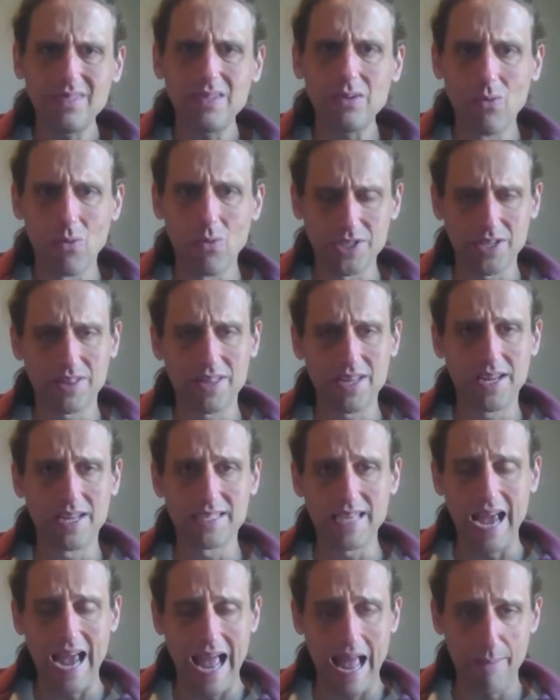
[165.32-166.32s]
Once a thing
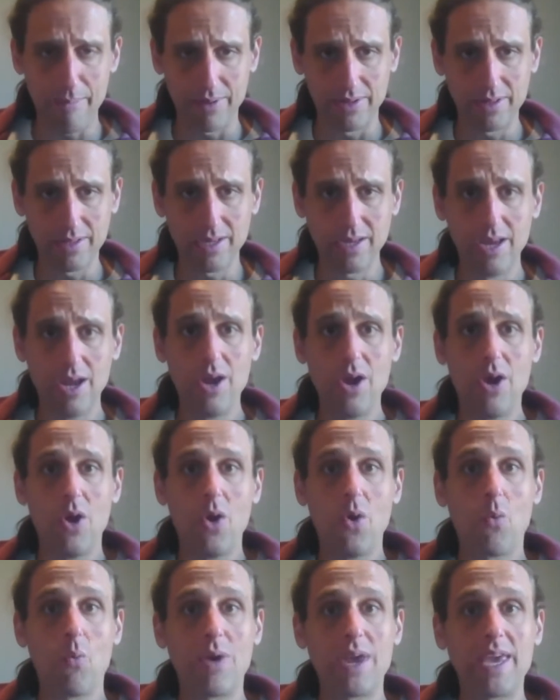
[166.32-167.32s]
has happened,
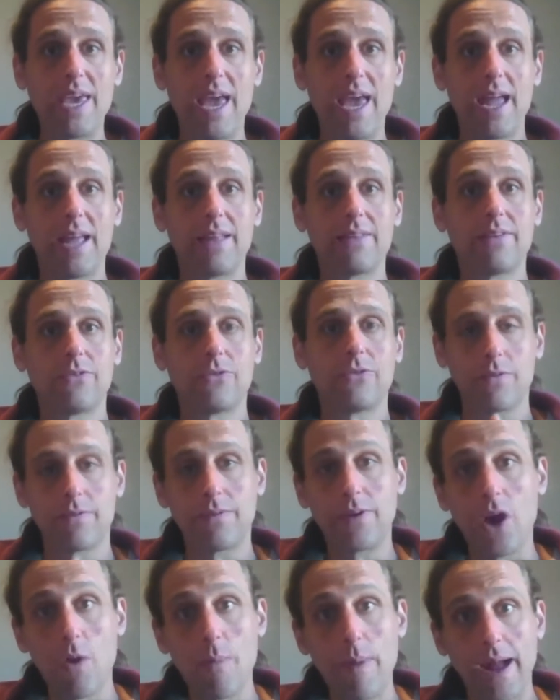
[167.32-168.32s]
we can't sort of
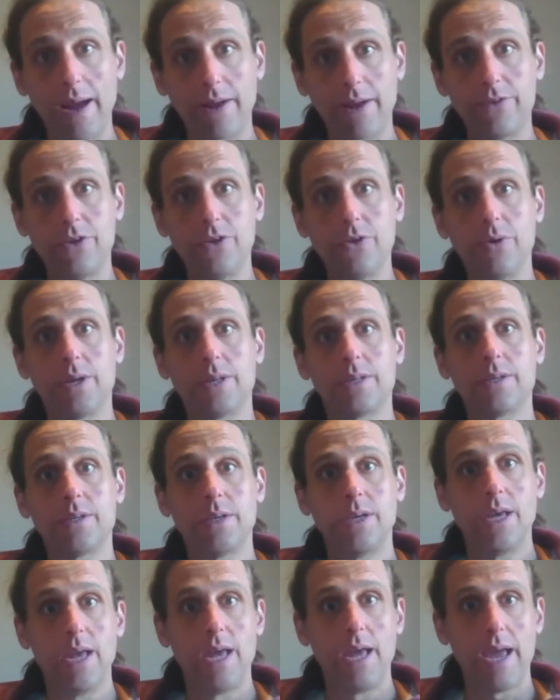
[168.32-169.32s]
go back to it,
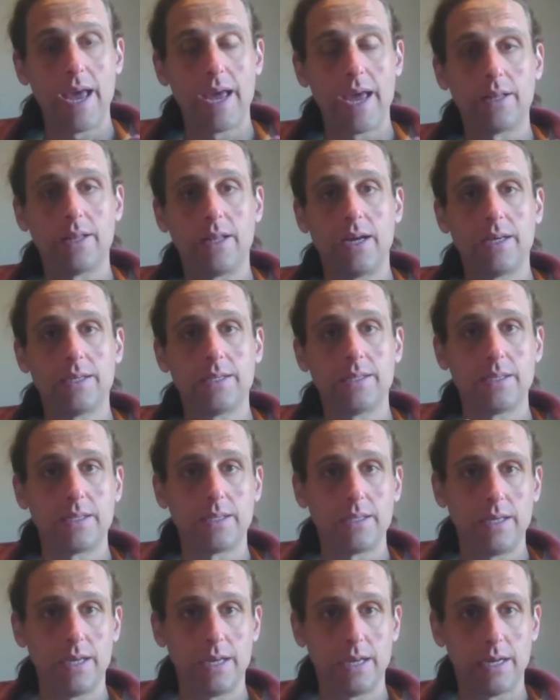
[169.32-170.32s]
analyze it,
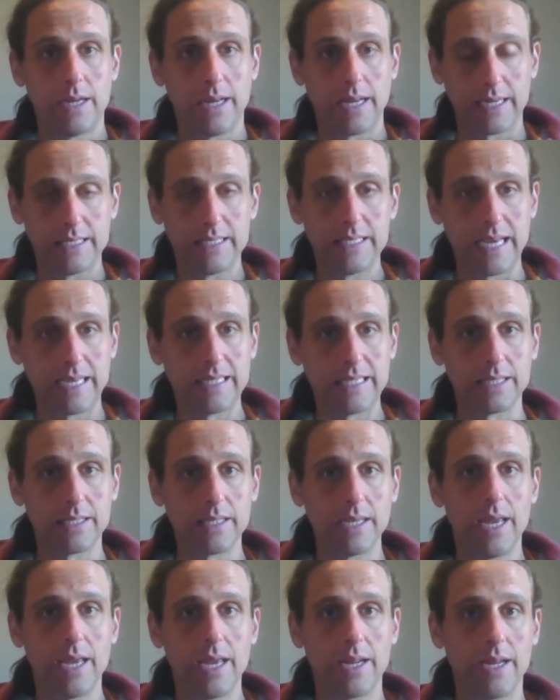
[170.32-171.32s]
and access it
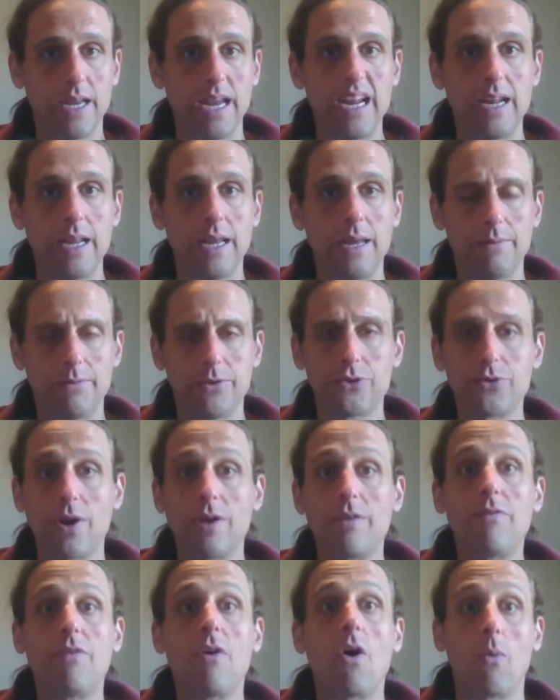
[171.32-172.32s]
in any
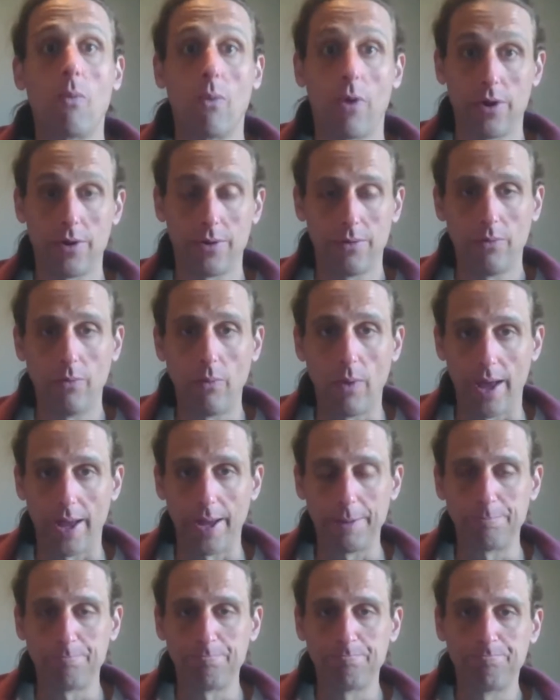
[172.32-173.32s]
straightforward
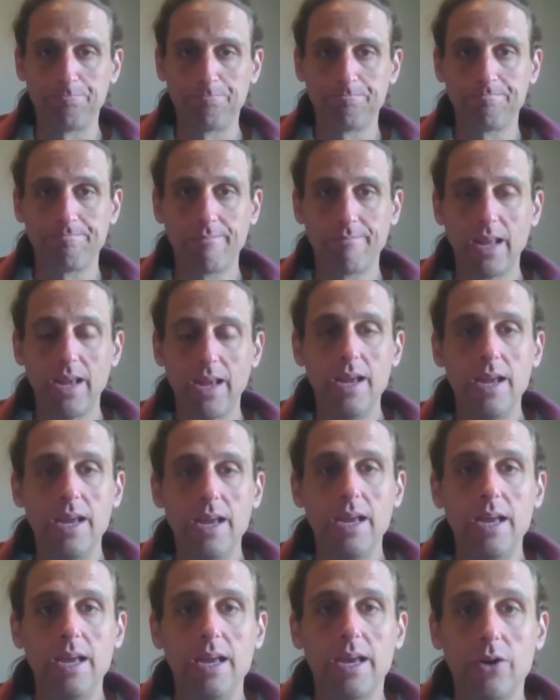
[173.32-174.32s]
way.
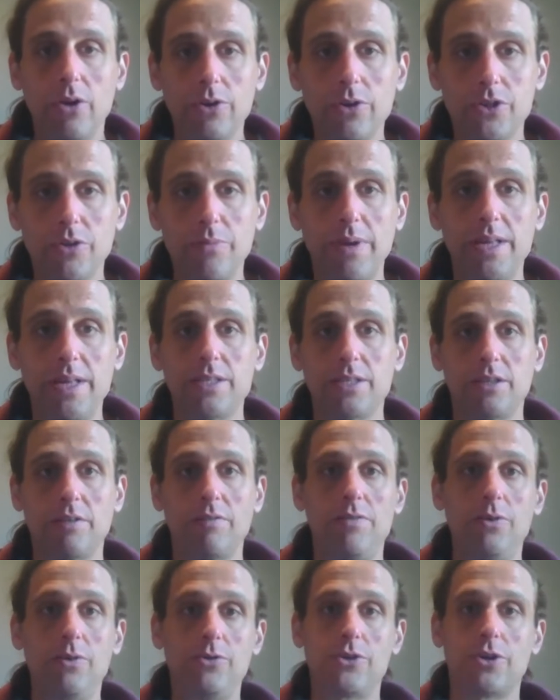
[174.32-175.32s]
It also means that the
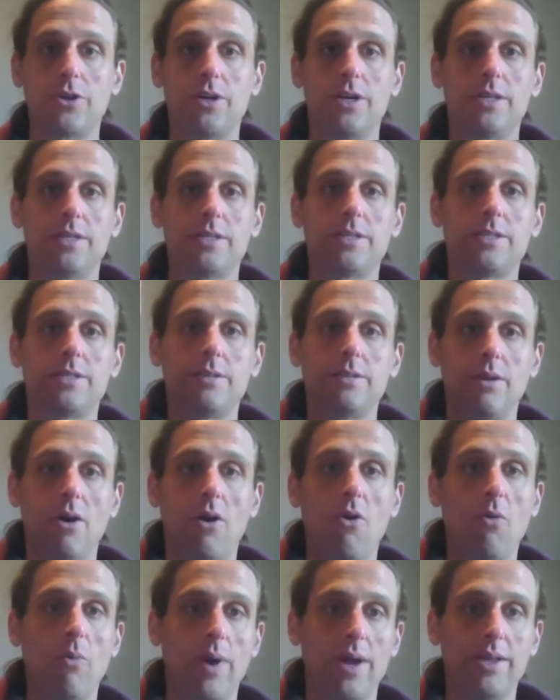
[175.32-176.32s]
future is
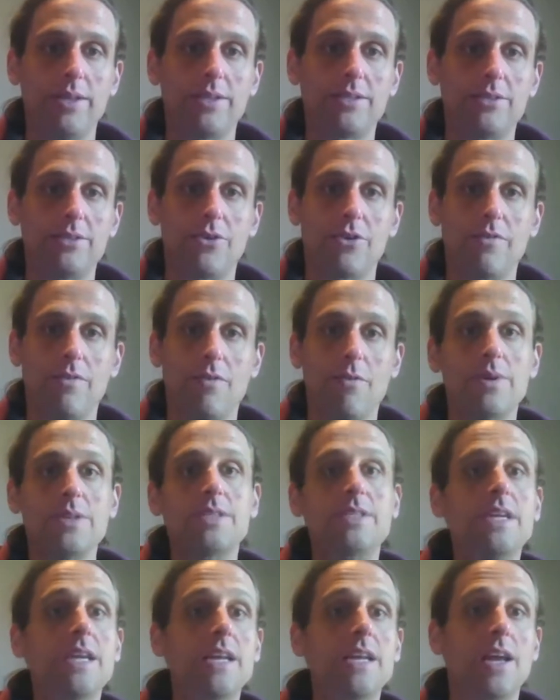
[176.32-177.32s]
always sort of a
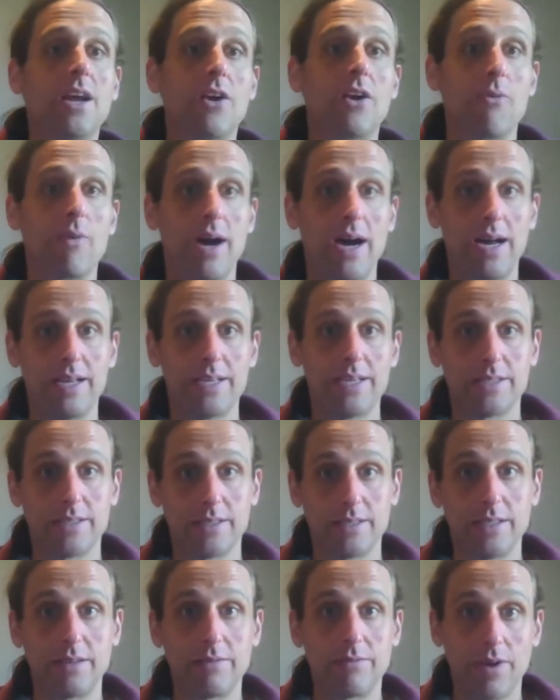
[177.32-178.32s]
receding
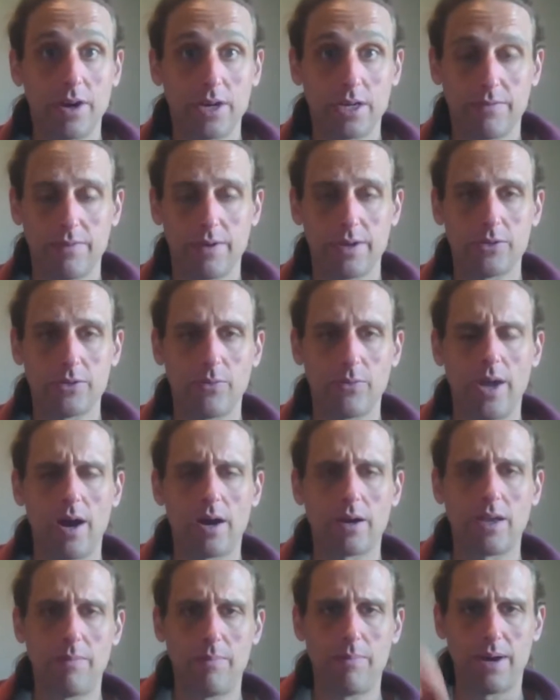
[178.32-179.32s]
horizon in front of us. We
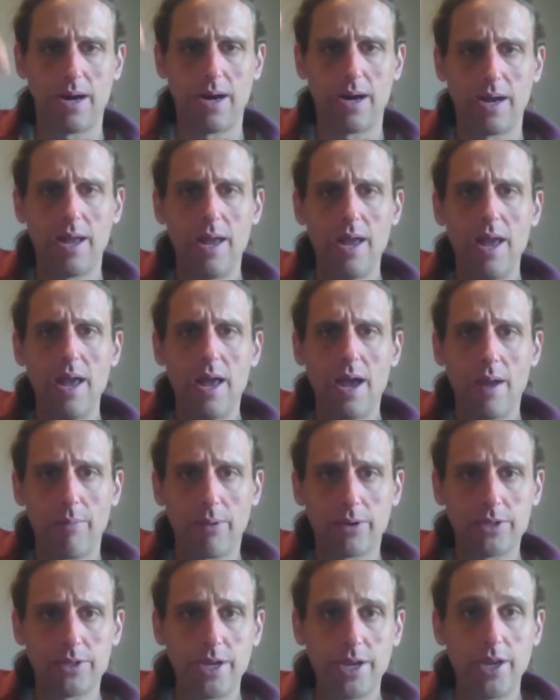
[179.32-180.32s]
occupy a
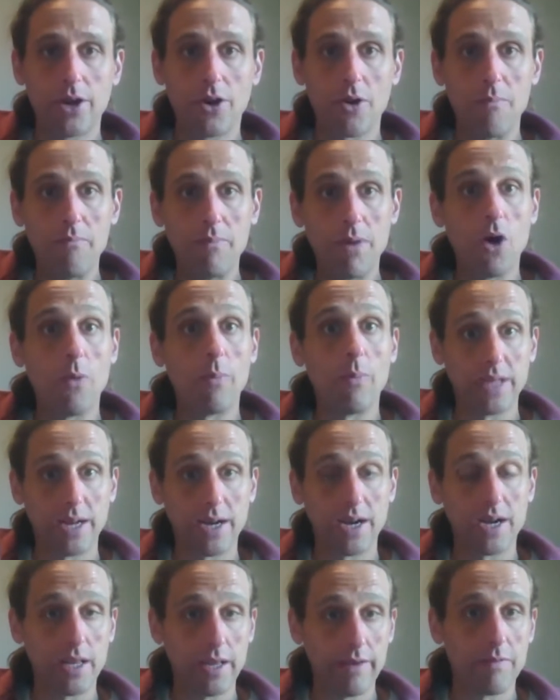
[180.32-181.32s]
particular moment at
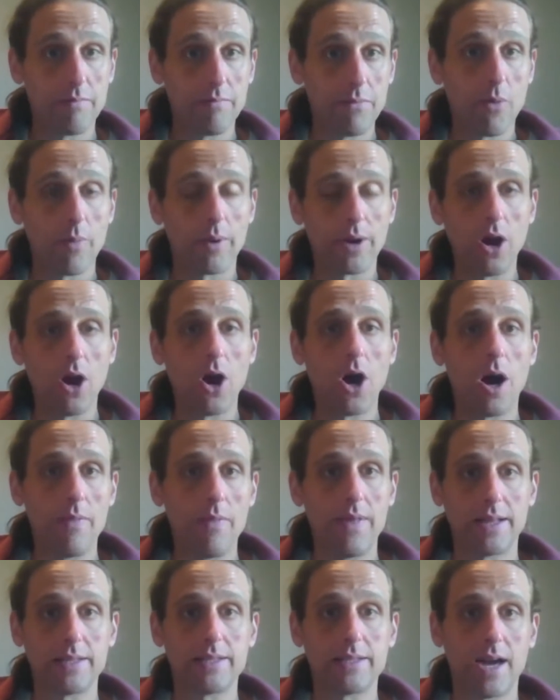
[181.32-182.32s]
any given moment on
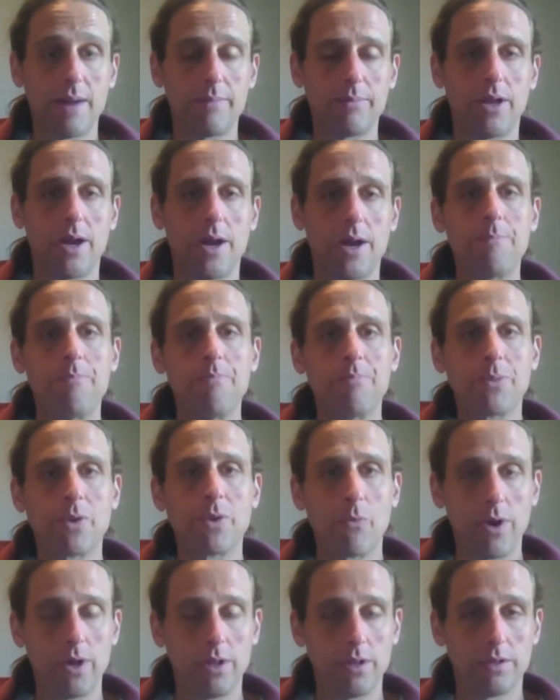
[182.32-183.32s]
that timeline
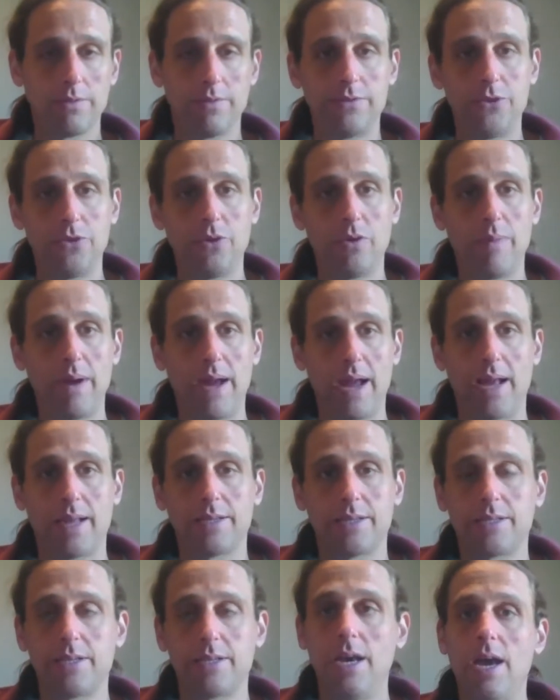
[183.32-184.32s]
relative to a
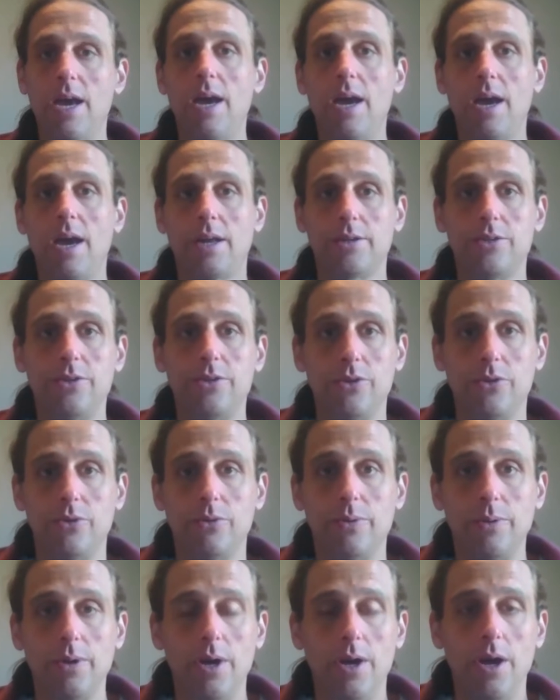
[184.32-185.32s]
past and
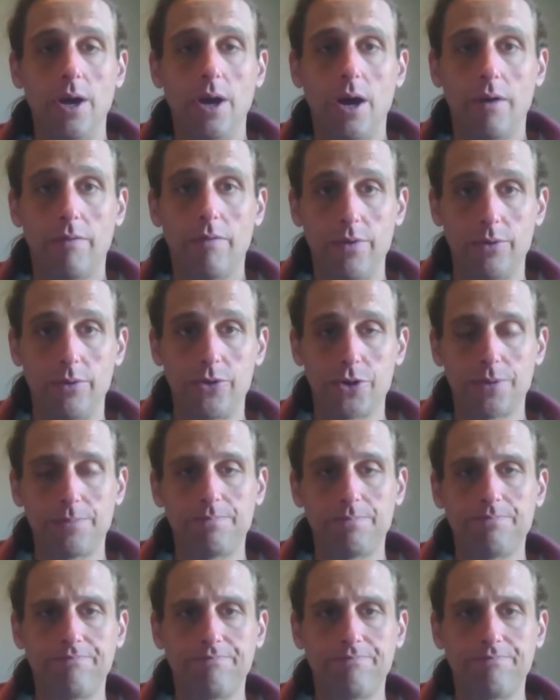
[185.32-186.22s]
to a future.